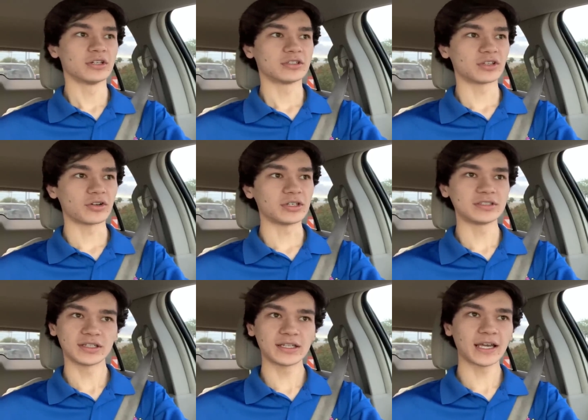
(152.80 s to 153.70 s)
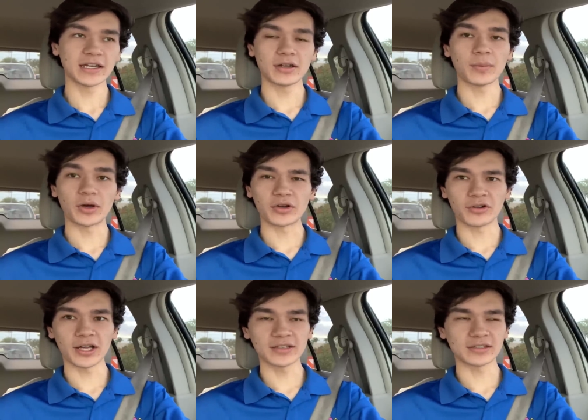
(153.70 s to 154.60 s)
So he said he had it up on
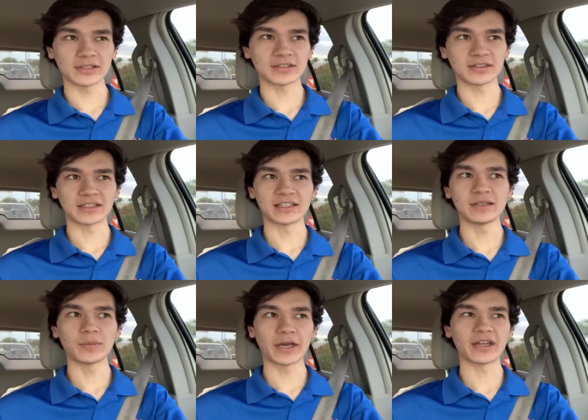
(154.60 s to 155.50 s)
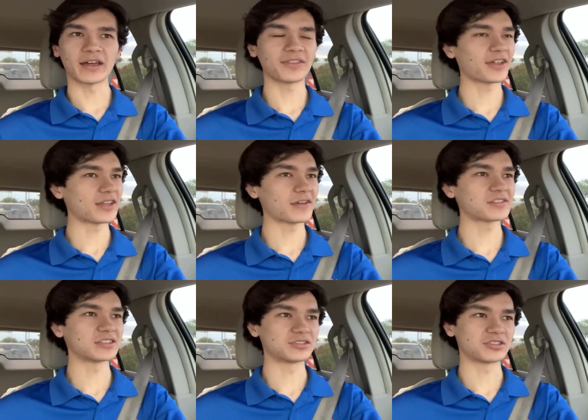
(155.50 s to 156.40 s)
Craigslist and the eBay and I thought that
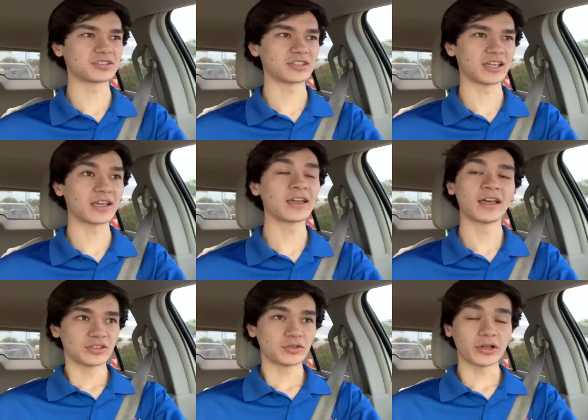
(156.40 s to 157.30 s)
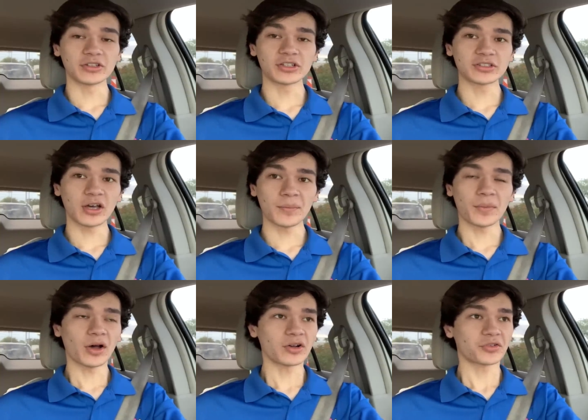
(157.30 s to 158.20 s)
was interesting. So I looked up
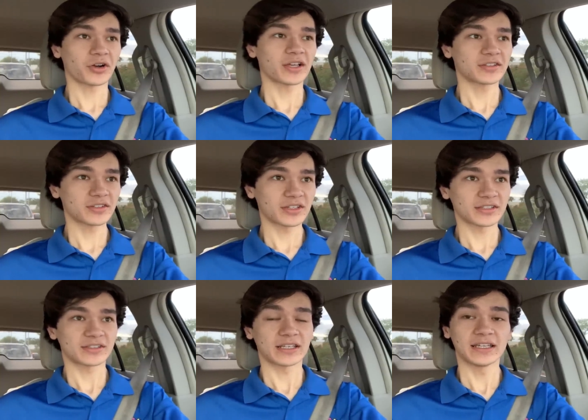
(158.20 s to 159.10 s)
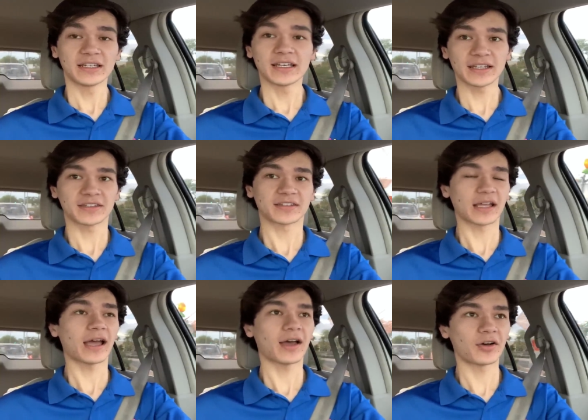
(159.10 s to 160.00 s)
on Craigslist in his
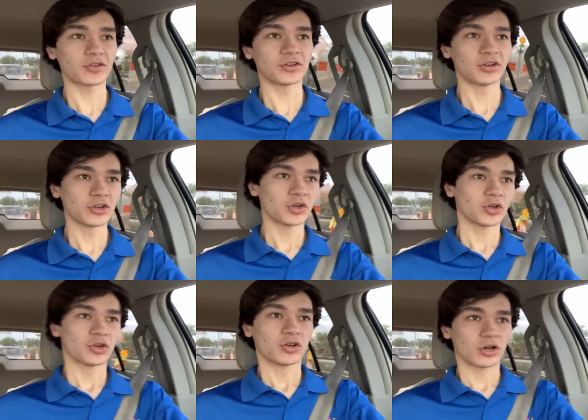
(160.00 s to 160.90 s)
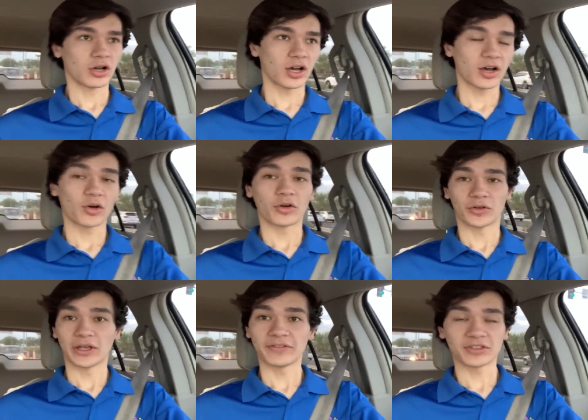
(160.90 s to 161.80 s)
town uh,
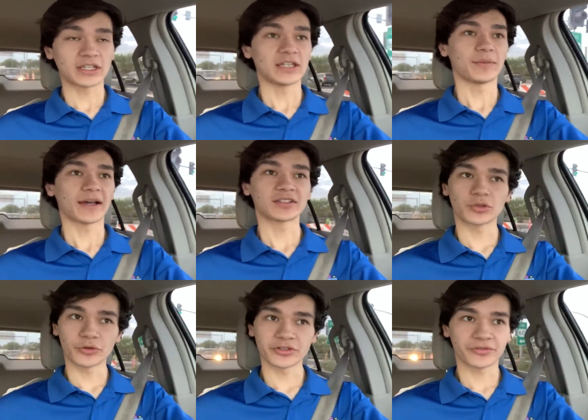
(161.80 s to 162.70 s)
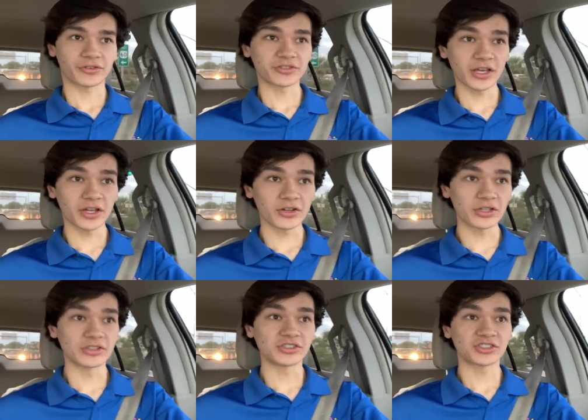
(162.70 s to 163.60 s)
if the Keymaster was for sale
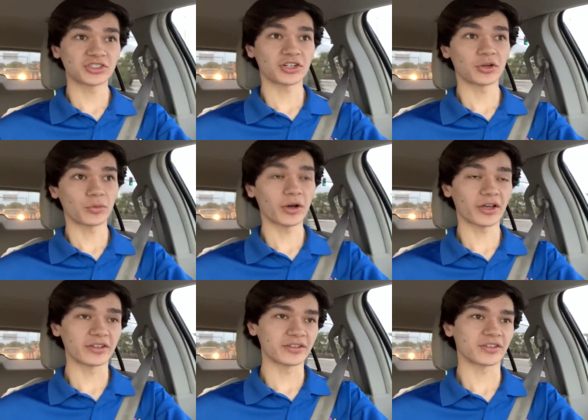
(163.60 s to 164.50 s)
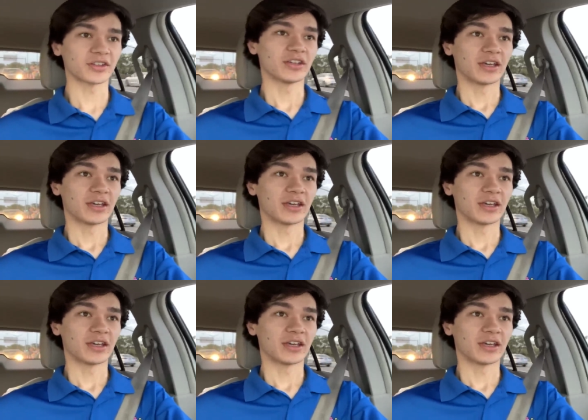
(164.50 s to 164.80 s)
and sure it was.